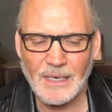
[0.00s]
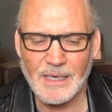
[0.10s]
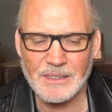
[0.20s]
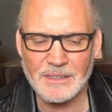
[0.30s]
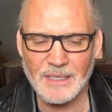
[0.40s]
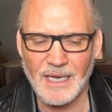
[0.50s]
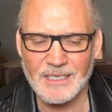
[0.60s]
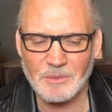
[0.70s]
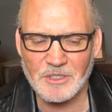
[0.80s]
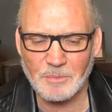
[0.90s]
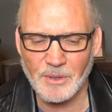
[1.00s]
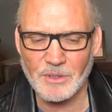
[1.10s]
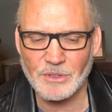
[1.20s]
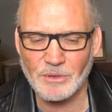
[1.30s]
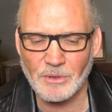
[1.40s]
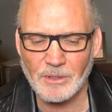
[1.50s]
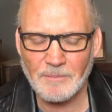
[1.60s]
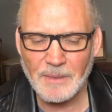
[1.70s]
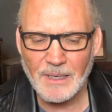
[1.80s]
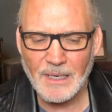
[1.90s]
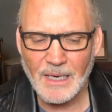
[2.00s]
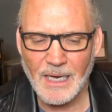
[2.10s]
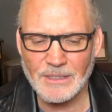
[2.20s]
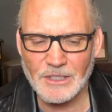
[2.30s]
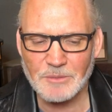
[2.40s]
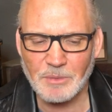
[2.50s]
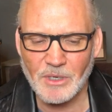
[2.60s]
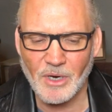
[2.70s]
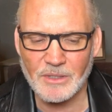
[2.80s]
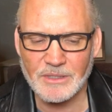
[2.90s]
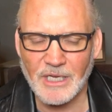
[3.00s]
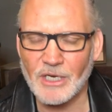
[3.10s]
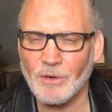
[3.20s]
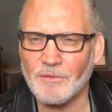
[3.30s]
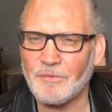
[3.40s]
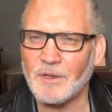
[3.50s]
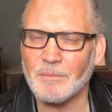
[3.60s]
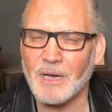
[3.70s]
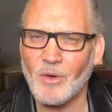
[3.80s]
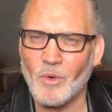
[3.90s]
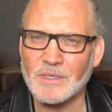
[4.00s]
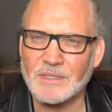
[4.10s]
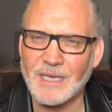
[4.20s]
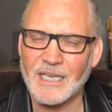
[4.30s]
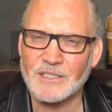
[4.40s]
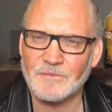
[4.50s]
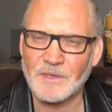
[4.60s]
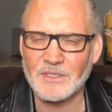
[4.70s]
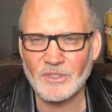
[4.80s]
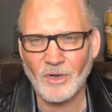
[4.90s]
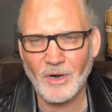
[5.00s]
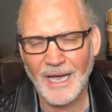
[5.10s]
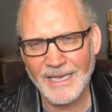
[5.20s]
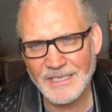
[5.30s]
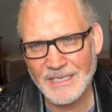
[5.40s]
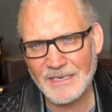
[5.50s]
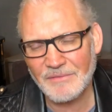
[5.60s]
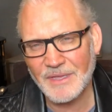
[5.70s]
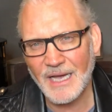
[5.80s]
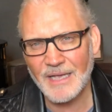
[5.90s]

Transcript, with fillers: are designed to be spiritual. And just because they don't fit my one size fits all idea of that